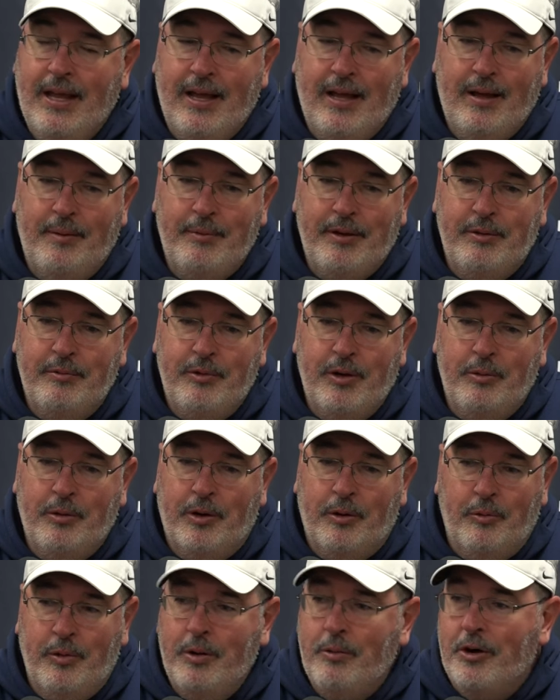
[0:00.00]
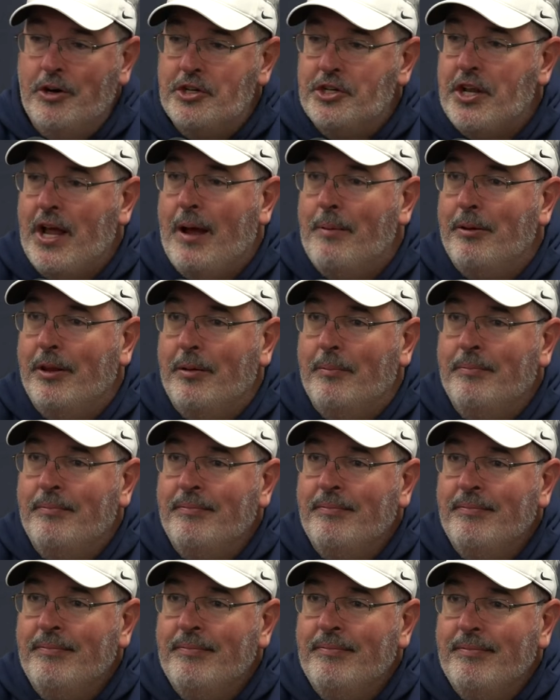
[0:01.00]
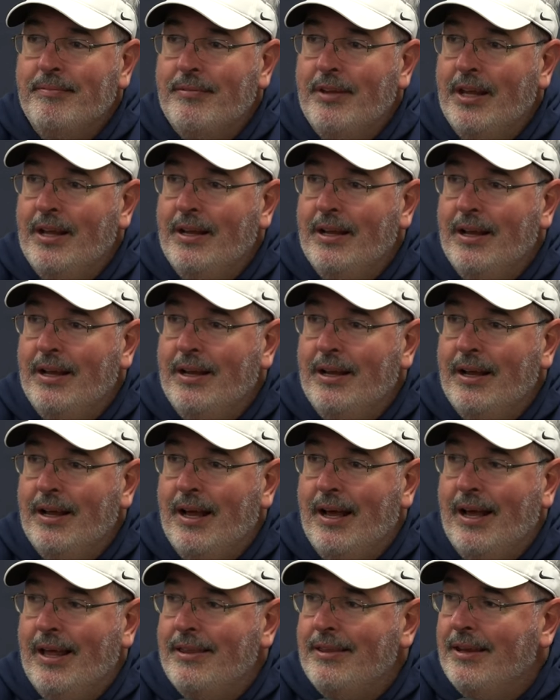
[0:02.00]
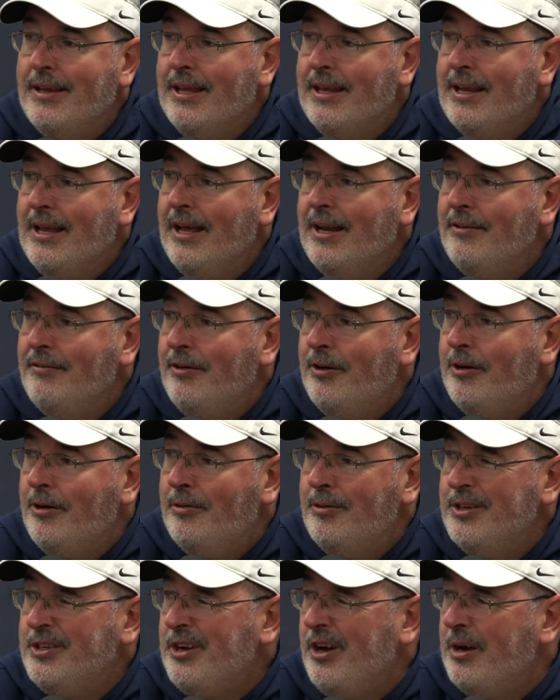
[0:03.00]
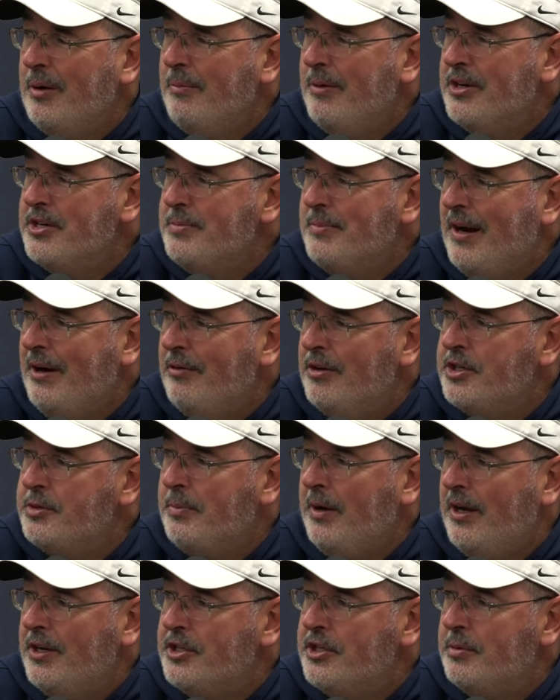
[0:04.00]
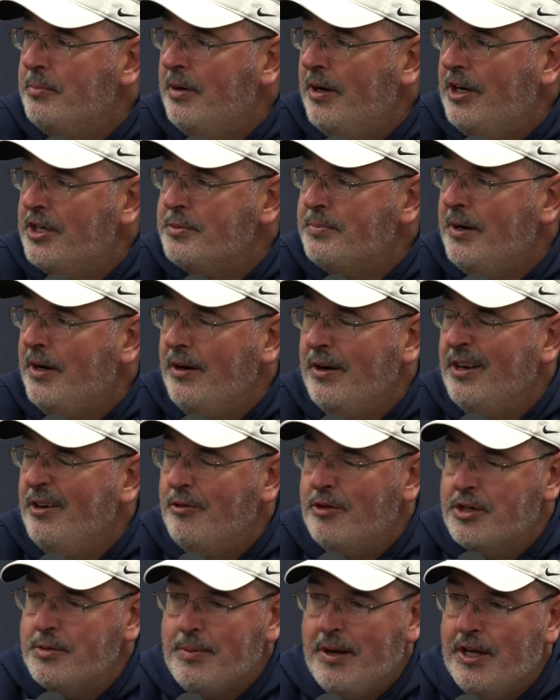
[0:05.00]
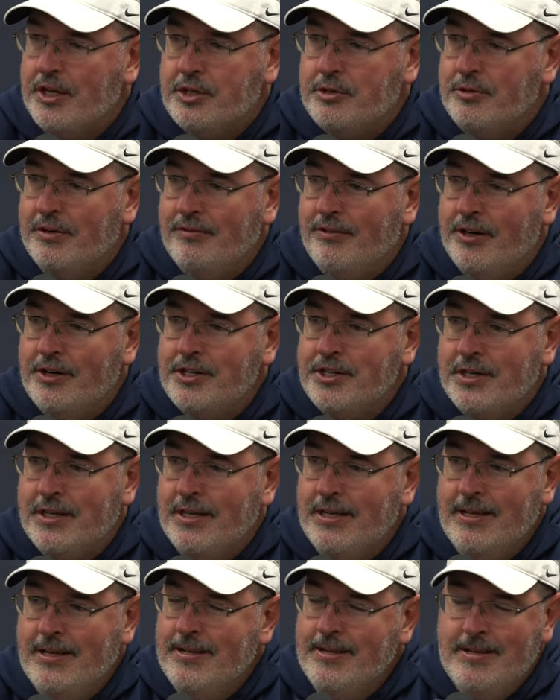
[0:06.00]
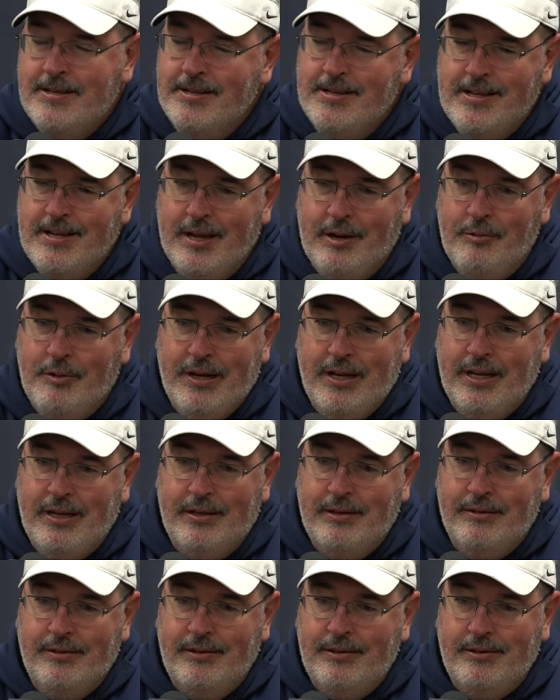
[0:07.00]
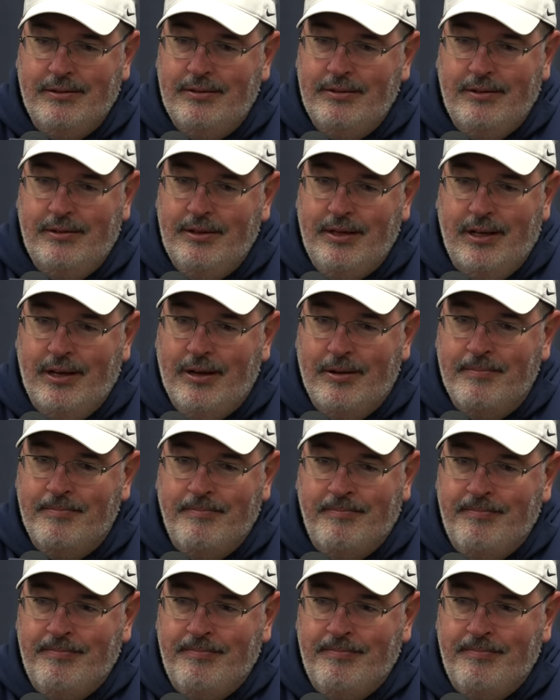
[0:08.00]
Yeah, I mean, we weren't stopping them. And then I think it kind of all, we talk a bunch about response to prosperity and response to adversity, and we didn't, you know,